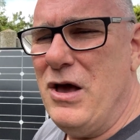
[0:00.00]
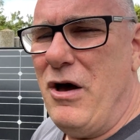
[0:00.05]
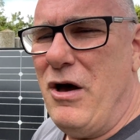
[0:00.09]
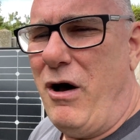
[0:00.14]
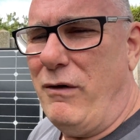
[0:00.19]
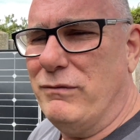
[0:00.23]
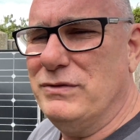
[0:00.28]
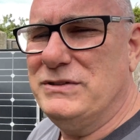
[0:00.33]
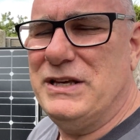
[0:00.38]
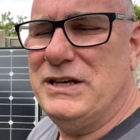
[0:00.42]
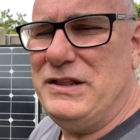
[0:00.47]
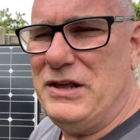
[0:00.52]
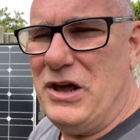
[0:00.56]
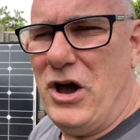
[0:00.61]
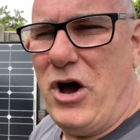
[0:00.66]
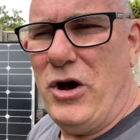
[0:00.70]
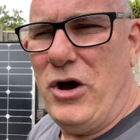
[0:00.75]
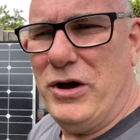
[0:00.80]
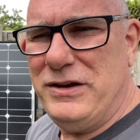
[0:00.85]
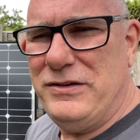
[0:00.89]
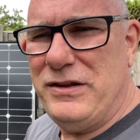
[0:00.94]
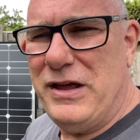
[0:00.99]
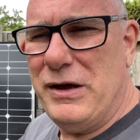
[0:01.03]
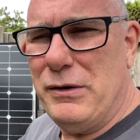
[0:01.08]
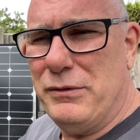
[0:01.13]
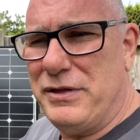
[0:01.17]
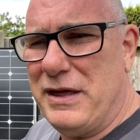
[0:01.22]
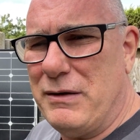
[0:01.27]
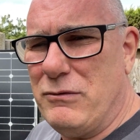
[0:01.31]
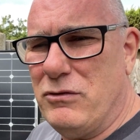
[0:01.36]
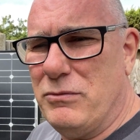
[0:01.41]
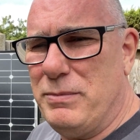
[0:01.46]
Obviously, the ideal
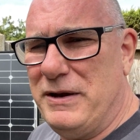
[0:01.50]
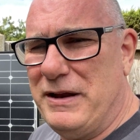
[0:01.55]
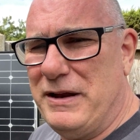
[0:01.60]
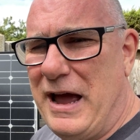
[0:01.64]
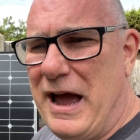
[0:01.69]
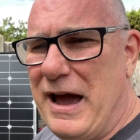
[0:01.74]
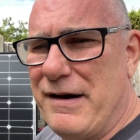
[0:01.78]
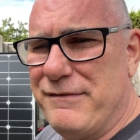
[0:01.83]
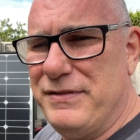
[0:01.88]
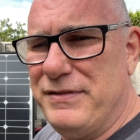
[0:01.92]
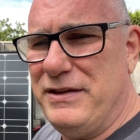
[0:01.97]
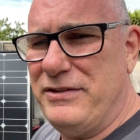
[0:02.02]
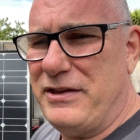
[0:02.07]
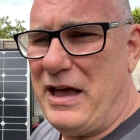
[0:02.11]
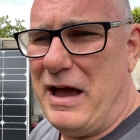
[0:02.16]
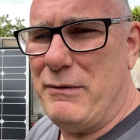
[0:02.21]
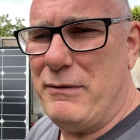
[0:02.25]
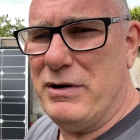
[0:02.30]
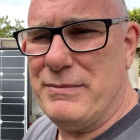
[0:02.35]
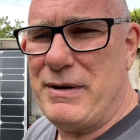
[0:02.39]
thing would be to have these out